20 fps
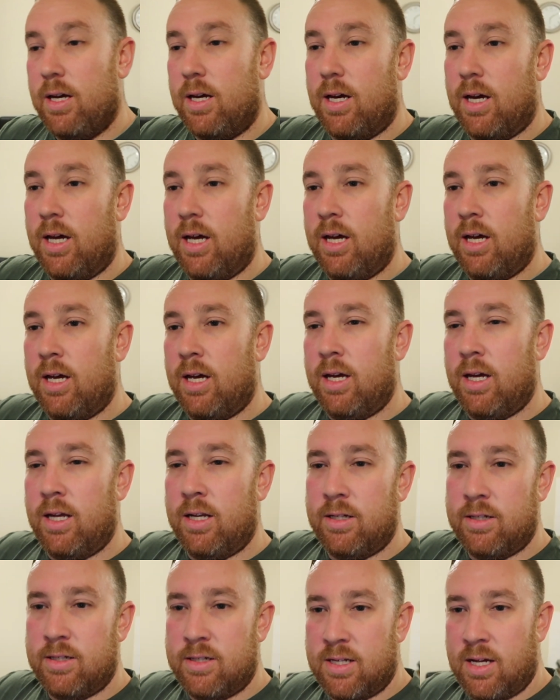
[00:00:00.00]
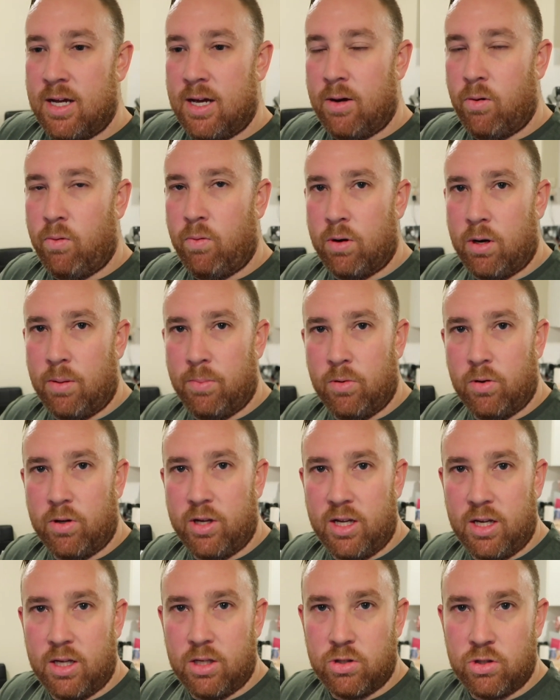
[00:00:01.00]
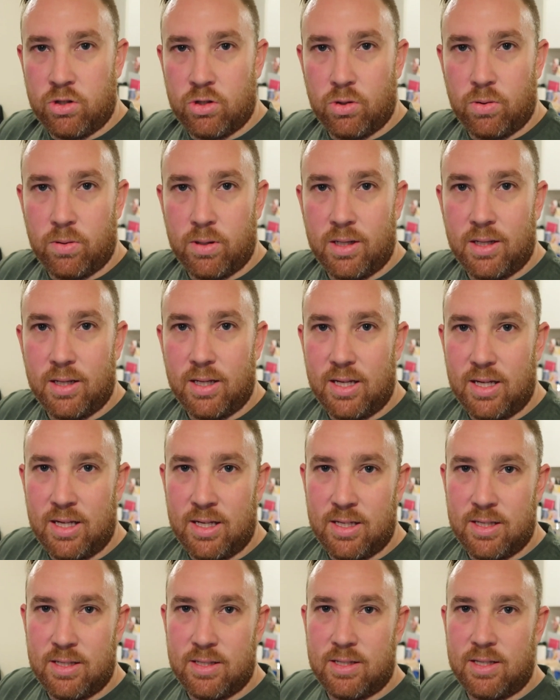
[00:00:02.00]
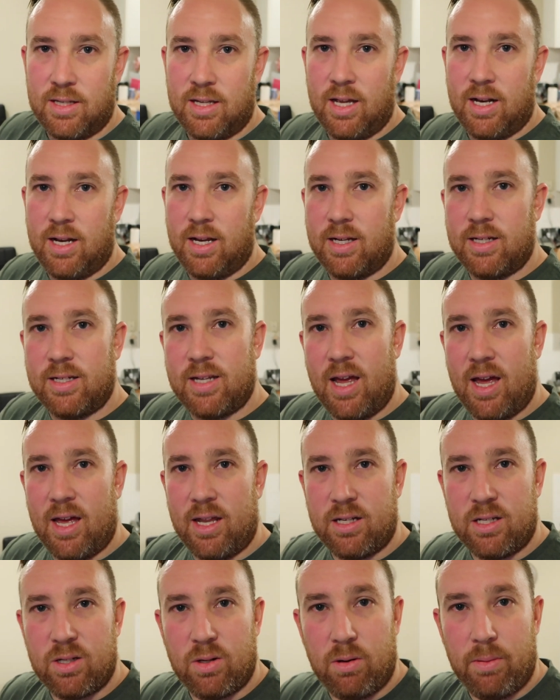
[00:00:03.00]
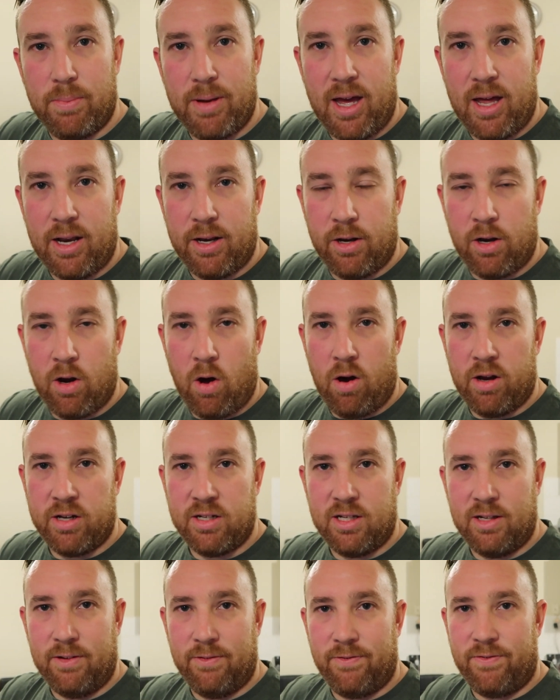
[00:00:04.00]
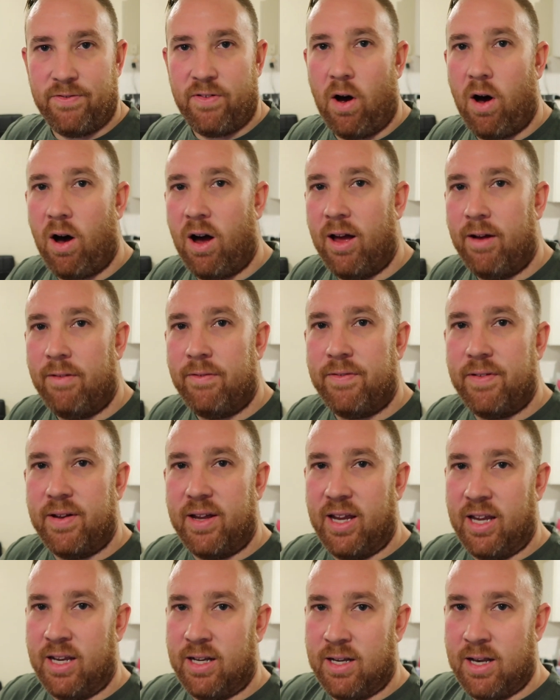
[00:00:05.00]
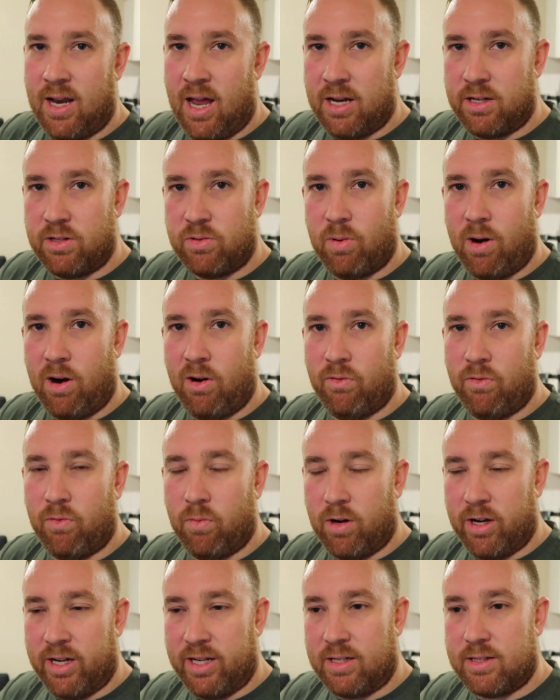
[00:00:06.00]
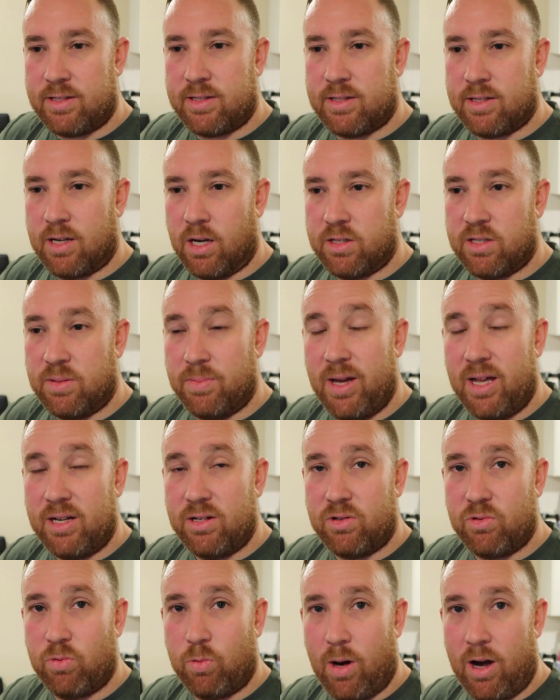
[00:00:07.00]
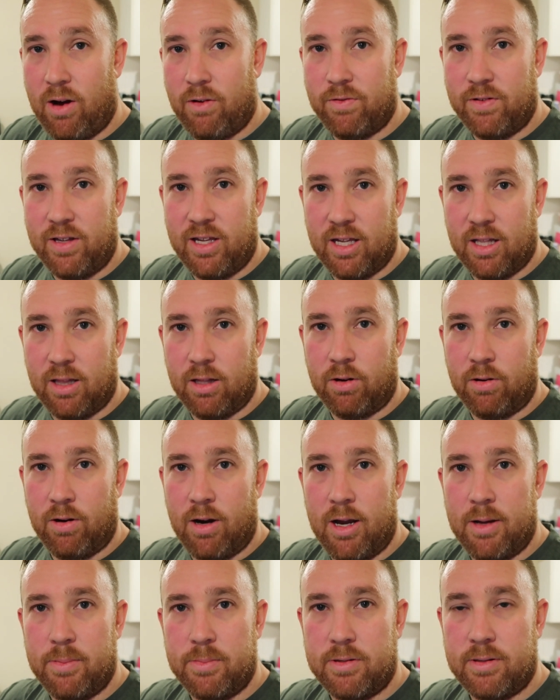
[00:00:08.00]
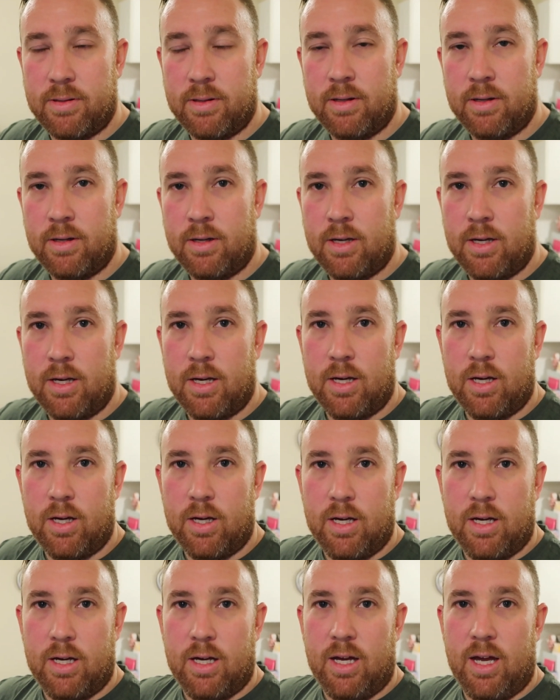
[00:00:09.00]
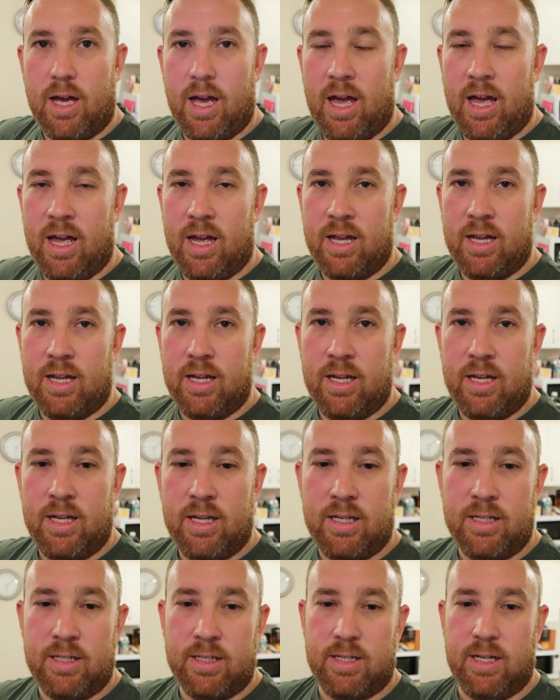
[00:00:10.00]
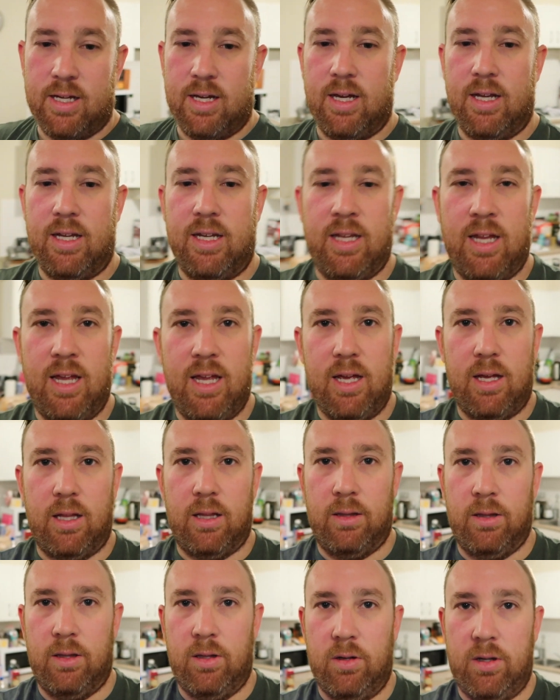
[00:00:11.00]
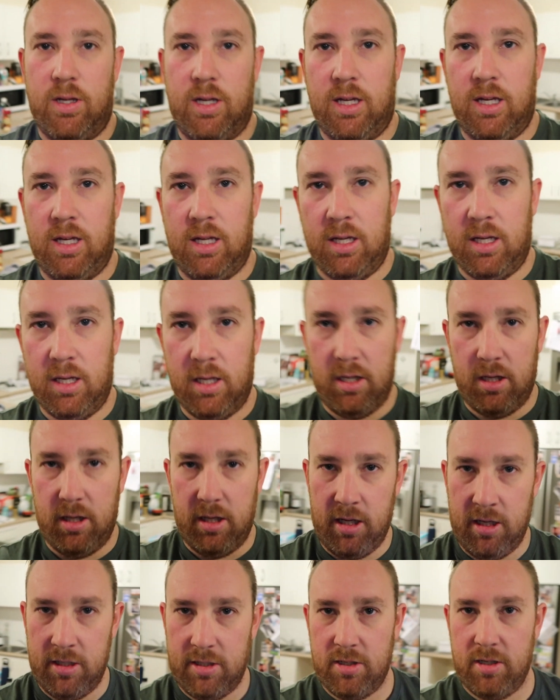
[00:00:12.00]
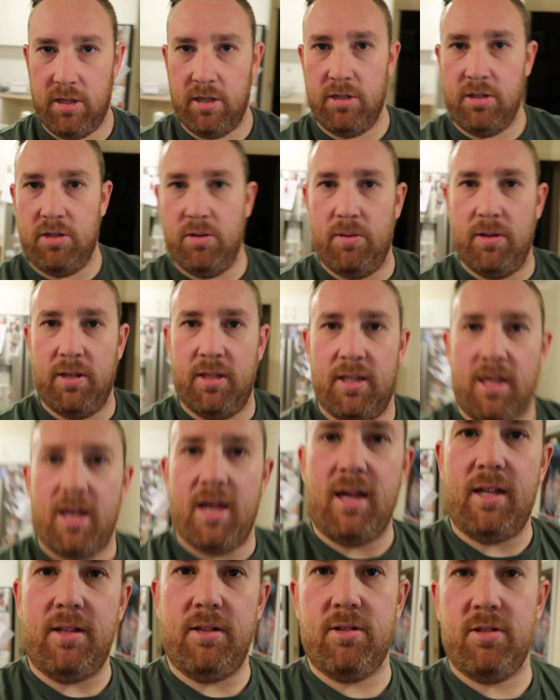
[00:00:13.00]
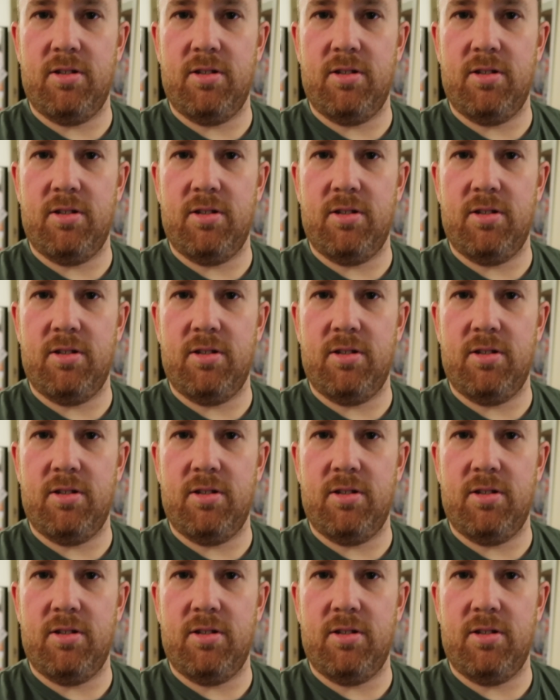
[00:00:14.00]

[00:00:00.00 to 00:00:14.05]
And what I'm looking at doing is getting down to about 95 in that 12 weeks. So it's about 12 kilograms. And yeah, I'm looking at doing that.